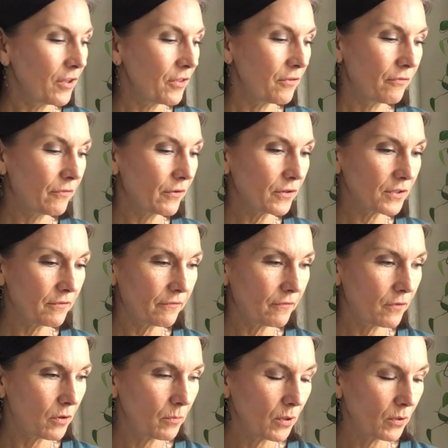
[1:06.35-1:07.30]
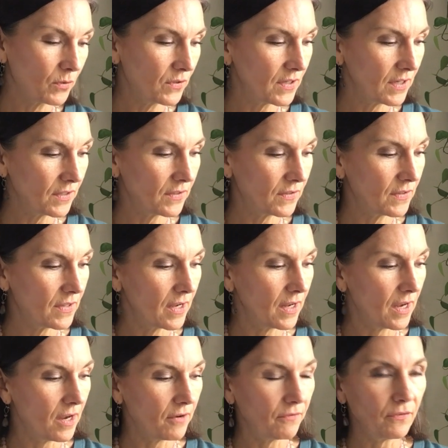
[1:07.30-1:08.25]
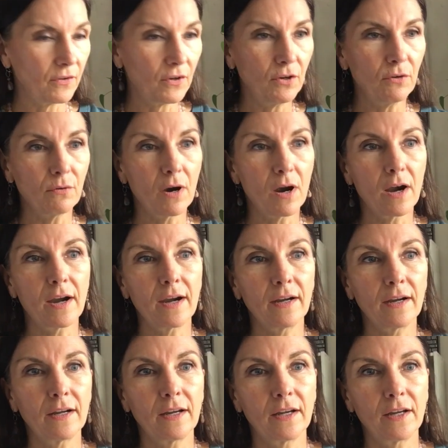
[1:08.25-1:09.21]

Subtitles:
The first and foremost is that if you are